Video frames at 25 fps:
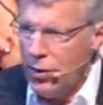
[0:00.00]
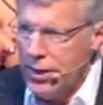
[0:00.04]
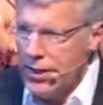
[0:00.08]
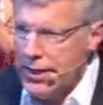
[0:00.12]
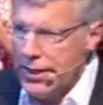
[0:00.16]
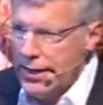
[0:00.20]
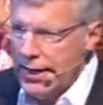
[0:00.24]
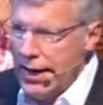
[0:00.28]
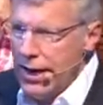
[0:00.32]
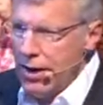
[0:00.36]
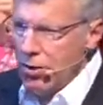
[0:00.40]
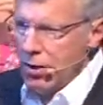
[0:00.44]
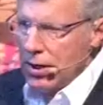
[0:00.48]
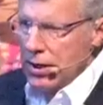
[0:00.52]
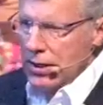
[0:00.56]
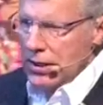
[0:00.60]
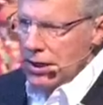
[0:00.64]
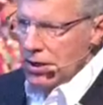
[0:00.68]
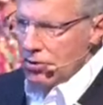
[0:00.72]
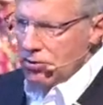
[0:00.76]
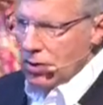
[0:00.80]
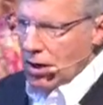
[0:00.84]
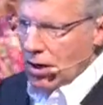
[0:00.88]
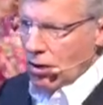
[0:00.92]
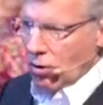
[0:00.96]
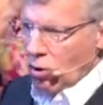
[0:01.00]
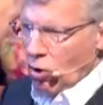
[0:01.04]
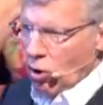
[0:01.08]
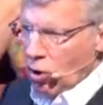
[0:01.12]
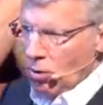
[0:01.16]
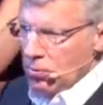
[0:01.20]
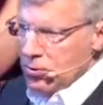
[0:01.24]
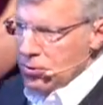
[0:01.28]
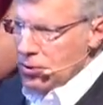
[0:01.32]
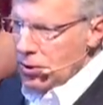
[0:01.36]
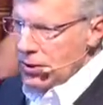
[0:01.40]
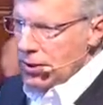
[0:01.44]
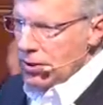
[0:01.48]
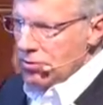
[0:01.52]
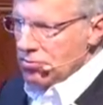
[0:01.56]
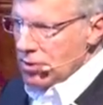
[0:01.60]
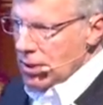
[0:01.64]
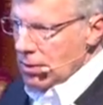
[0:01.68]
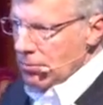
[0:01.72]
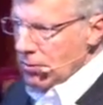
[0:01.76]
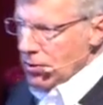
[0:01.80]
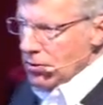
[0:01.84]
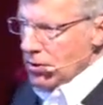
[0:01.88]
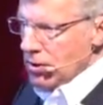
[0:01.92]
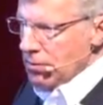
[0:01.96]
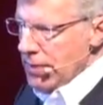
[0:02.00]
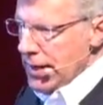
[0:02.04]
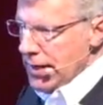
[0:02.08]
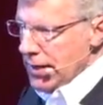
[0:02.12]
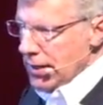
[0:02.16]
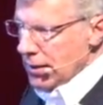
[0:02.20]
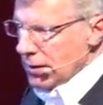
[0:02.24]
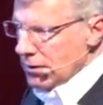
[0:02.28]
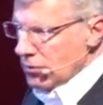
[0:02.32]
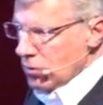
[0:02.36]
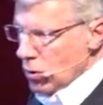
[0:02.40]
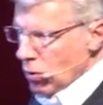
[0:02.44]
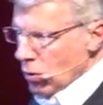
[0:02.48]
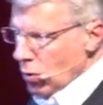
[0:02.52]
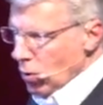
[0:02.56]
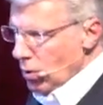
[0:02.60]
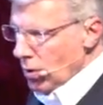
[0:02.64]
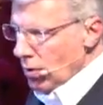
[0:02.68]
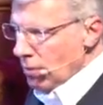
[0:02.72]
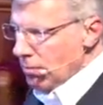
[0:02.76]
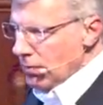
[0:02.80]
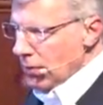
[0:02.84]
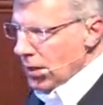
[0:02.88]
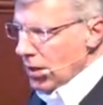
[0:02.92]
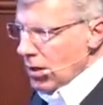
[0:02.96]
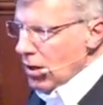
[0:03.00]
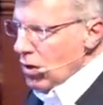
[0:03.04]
We can air condition our homes during the summer to make it cool.